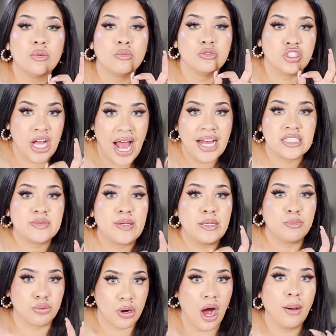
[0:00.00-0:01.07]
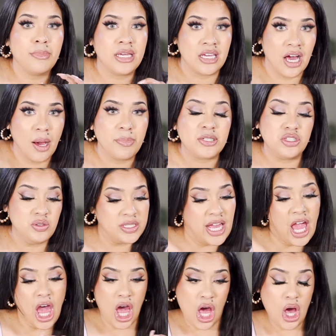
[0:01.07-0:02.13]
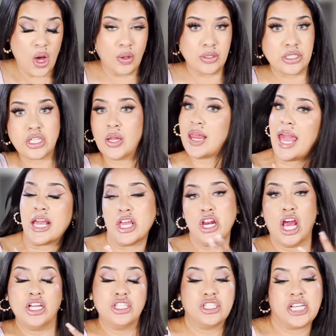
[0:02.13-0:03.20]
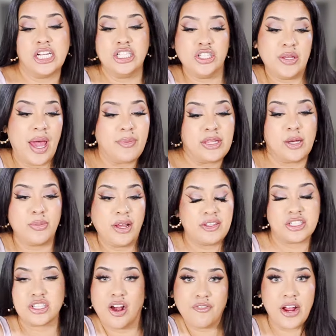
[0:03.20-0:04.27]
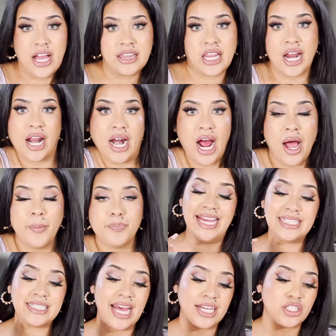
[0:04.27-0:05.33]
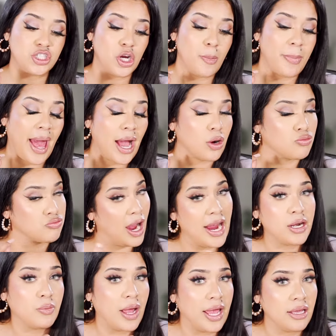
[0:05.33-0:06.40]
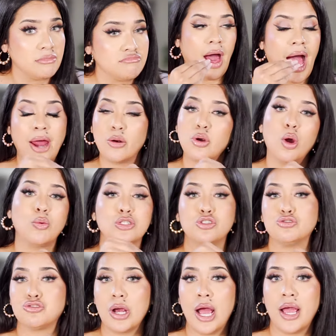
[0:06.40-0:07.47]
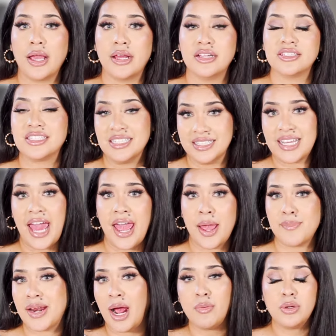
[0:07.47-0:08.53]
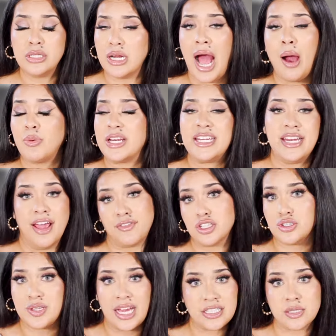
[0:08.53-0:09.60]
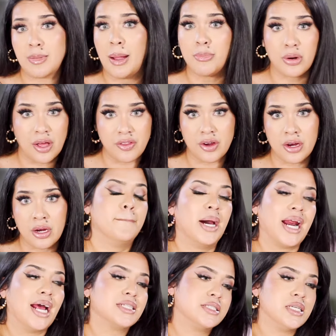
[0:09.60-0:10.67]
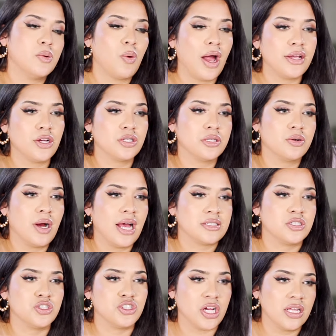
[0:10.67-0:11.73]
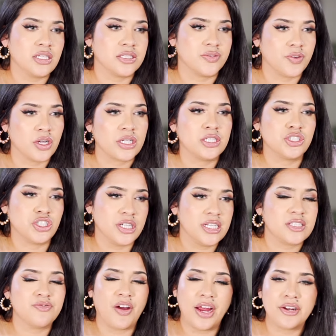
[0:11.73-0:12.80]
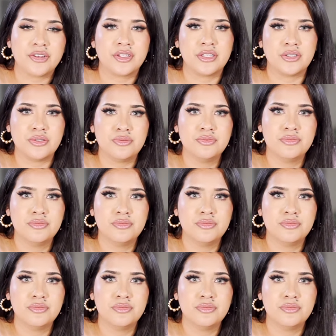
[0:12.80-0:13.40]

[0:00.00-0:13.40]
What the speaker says: Jasmine brought me up and she was like, oh, so like, you know, you're just gonna do that with your brother's girlfriend, da-da-da. He texted her back right away. I don't know what you're trying to say, but I would never do that to my brother. But I see why your little ass is jealous of her because she is finer than you.